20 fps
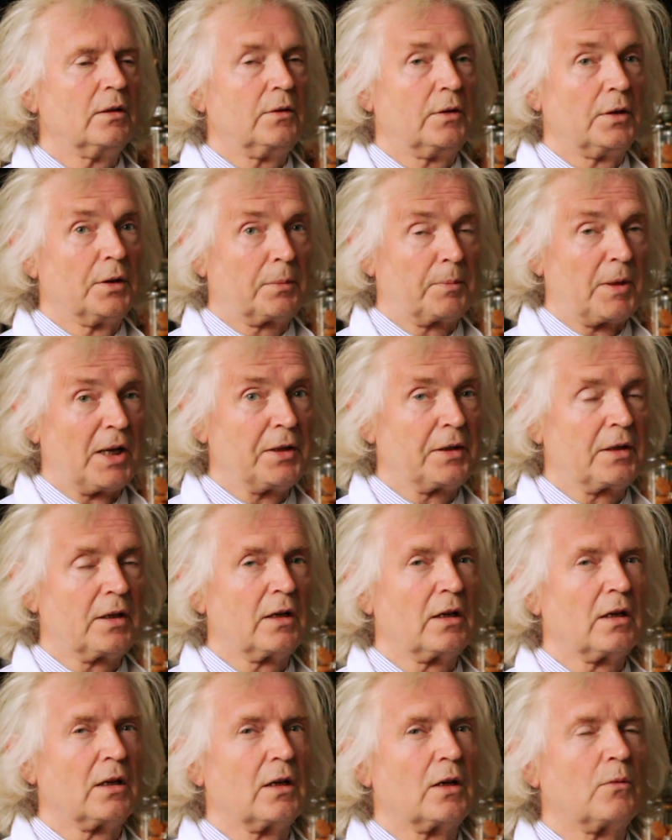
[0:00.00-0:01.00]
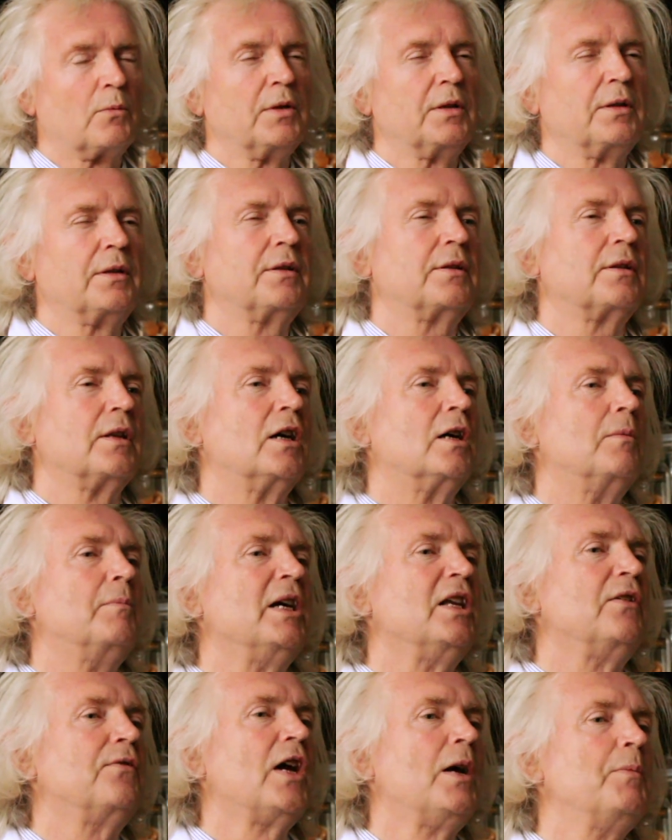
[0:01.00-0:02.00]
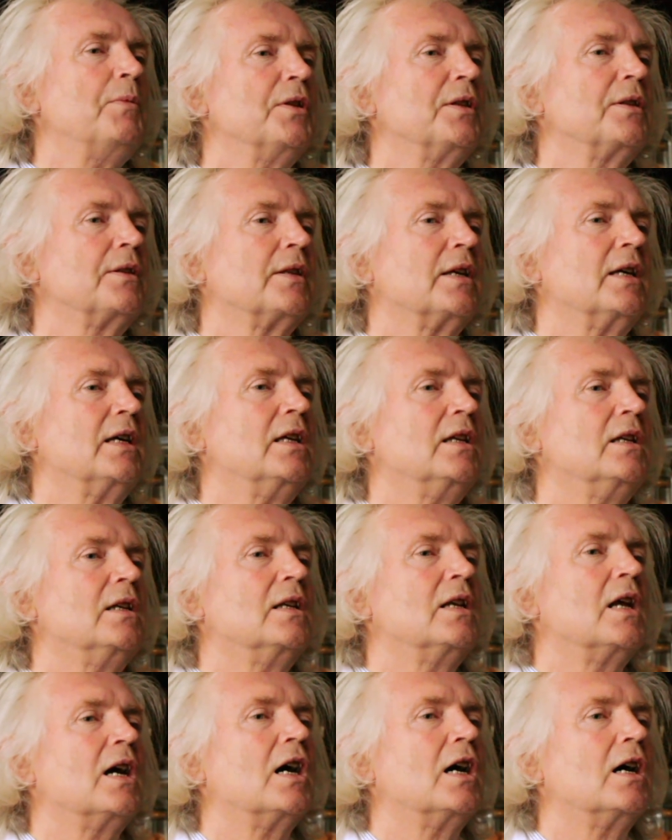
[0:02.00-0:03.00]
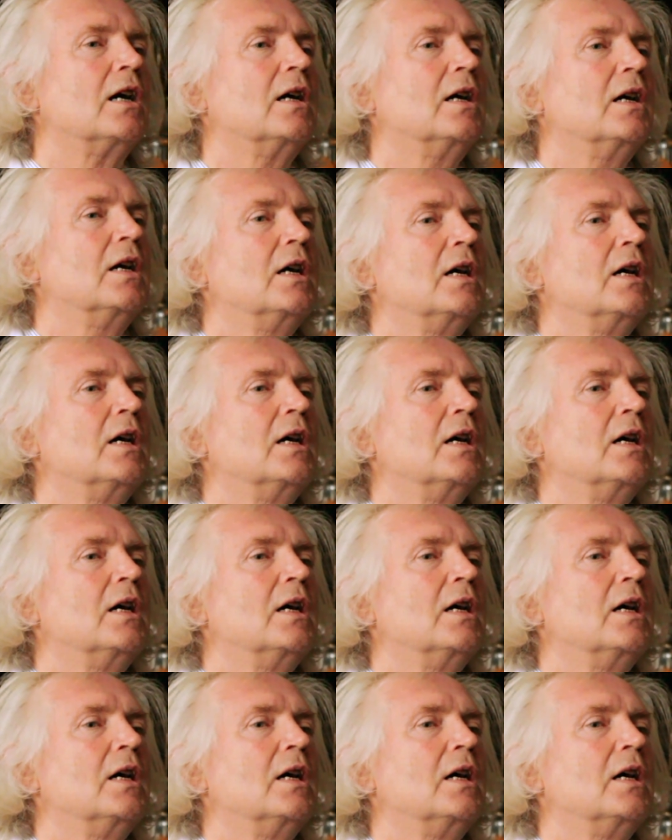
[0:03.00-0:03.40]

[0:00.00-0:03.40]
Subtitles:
This place here was made famous in